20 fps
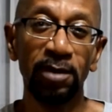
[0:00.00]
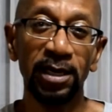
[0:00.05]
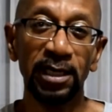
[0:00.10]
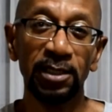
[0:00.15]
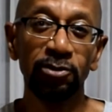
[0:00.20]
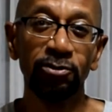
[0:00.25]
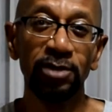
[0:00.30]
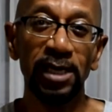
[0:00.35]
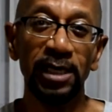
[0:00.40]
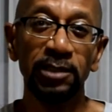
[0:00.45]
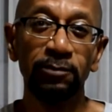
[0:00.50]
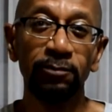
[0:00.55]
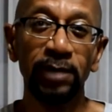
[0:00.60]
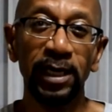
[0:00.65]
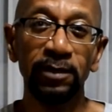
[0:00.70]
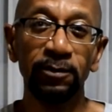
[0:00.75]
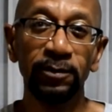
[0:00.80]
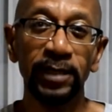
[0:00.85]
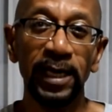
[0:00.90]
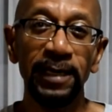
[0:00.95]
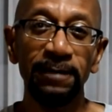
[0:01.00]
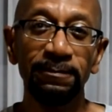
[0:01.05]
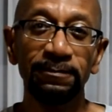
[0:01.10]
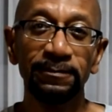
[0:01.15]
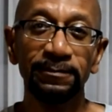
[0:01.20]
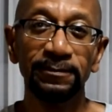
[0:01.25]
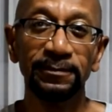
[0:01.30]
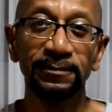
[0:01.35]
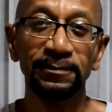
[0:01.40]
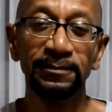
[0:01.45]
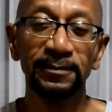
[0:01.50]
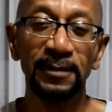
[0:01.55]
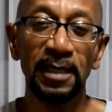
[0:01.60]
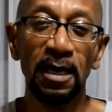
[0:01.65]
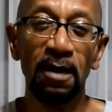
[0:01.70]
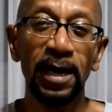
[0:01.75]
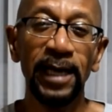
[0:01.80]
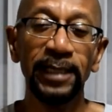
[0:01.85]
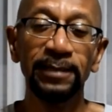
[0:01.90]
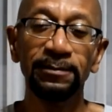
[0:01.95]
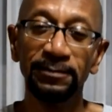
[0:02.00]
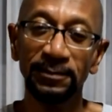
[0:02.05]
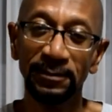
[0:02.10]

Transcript: exchange rate, okay? All right?